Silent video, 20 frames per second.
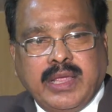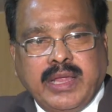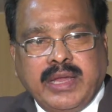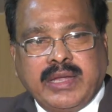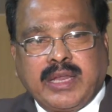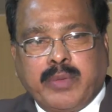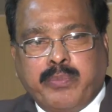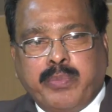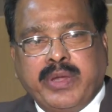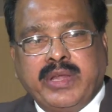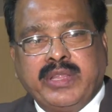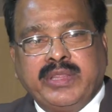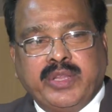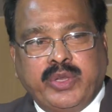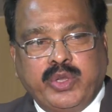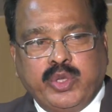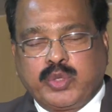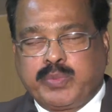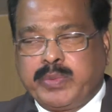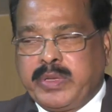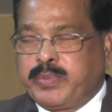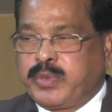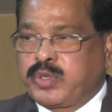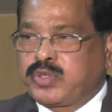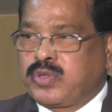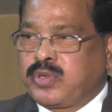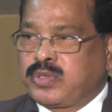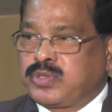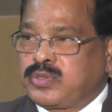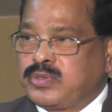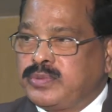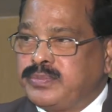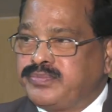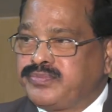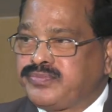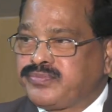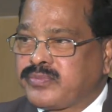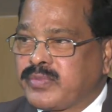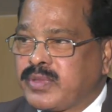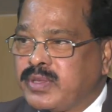It appeared in the newspapers also.
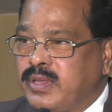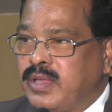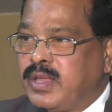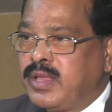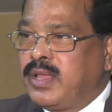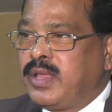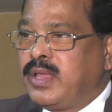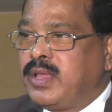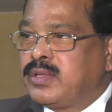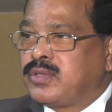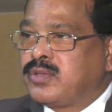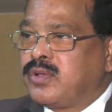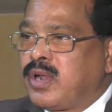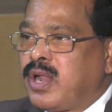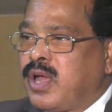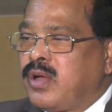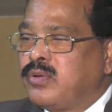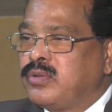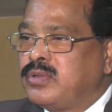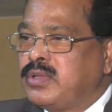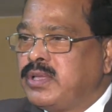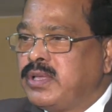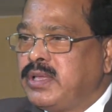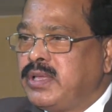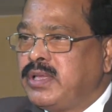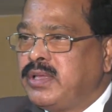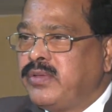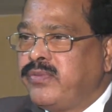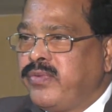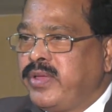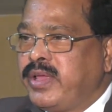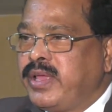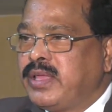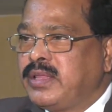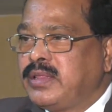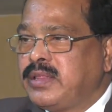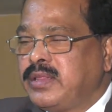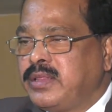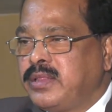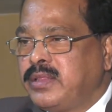So now the
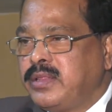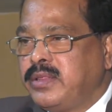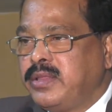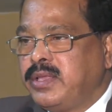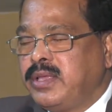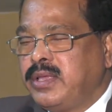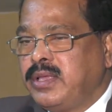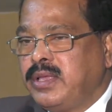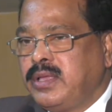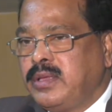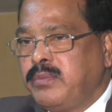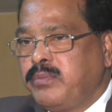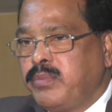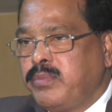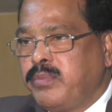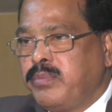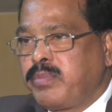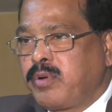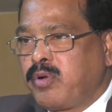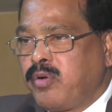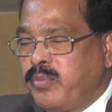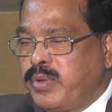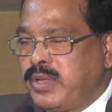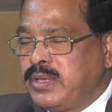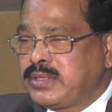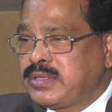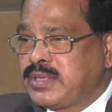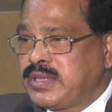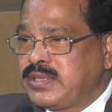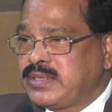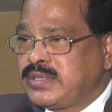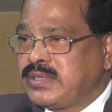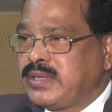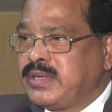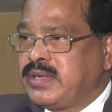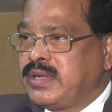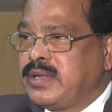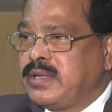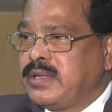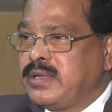way the promises
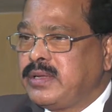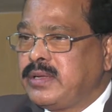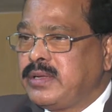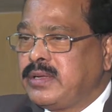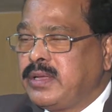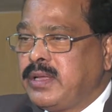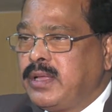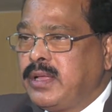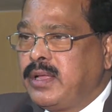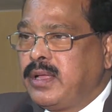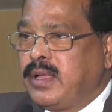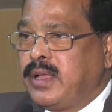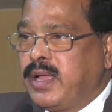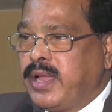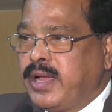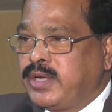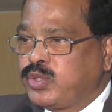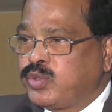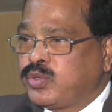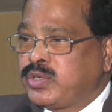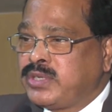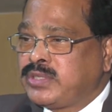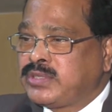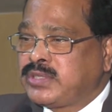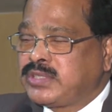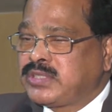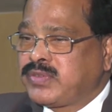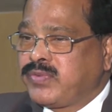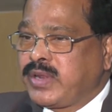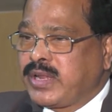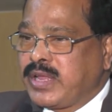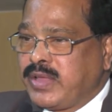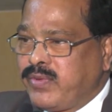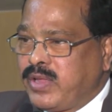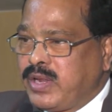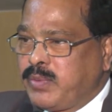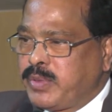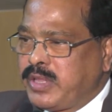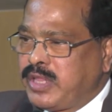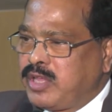and uh, assurances were
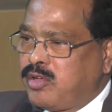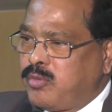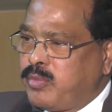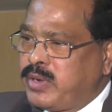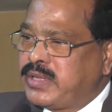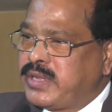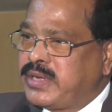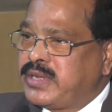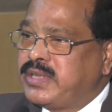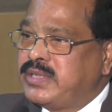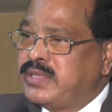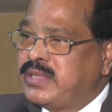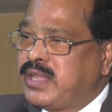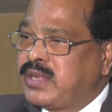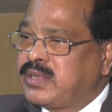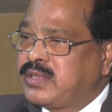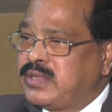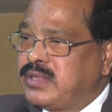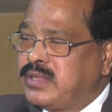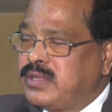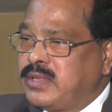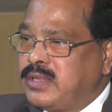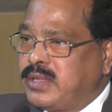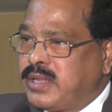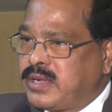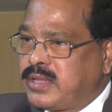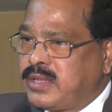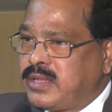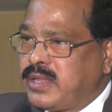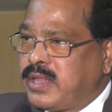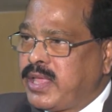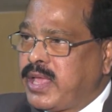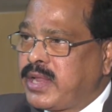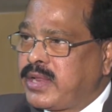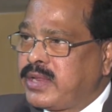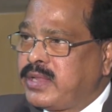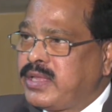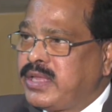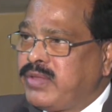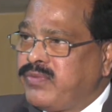given by the government that, is, that, that they
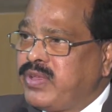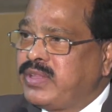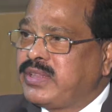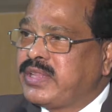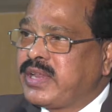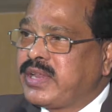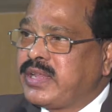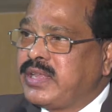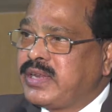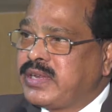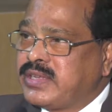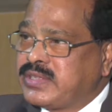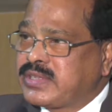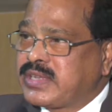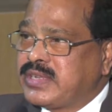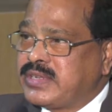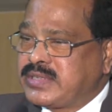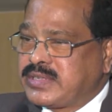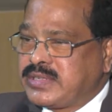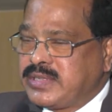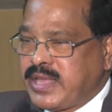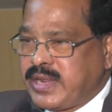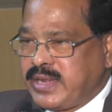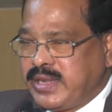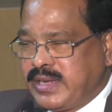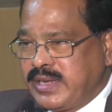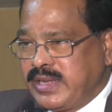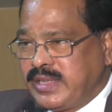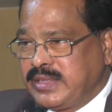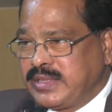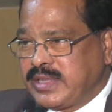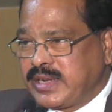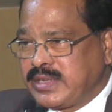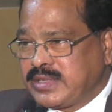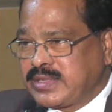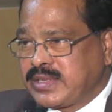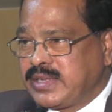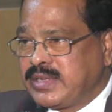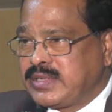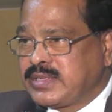are giving the results, they are yielding the
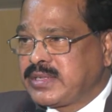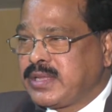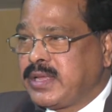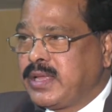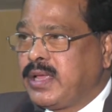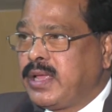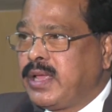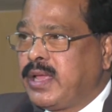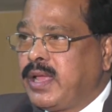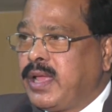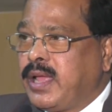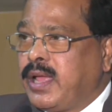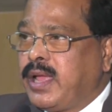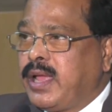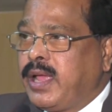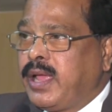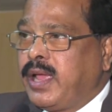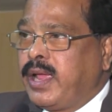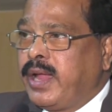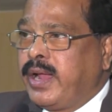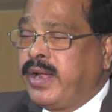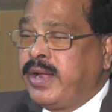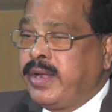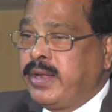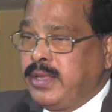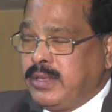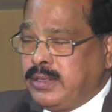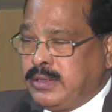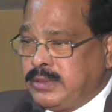results. And